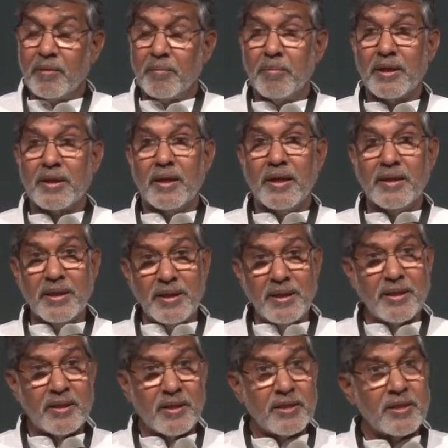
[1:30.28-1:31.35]
but other
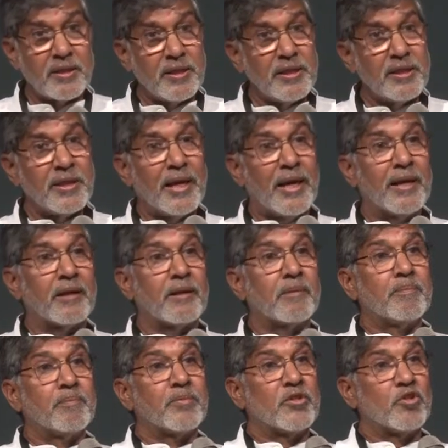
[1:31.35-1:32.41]
industries like
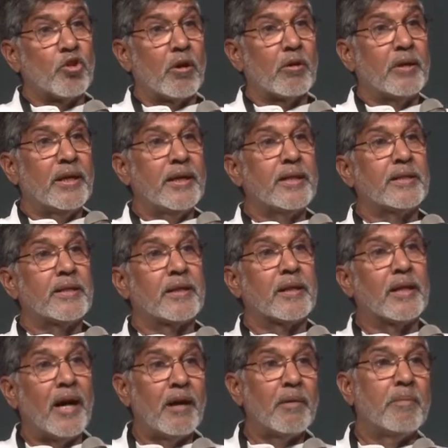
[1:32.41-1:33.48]
chocolate and
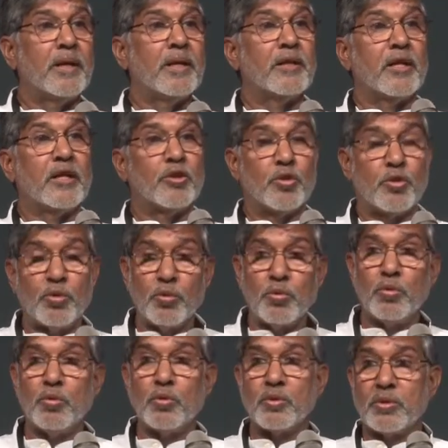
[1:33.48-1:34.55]
garment and
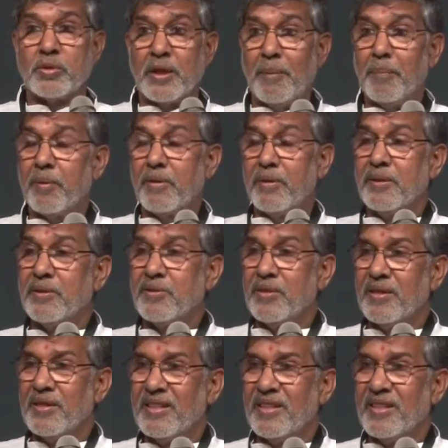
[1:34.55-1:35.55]
shoes, apparels.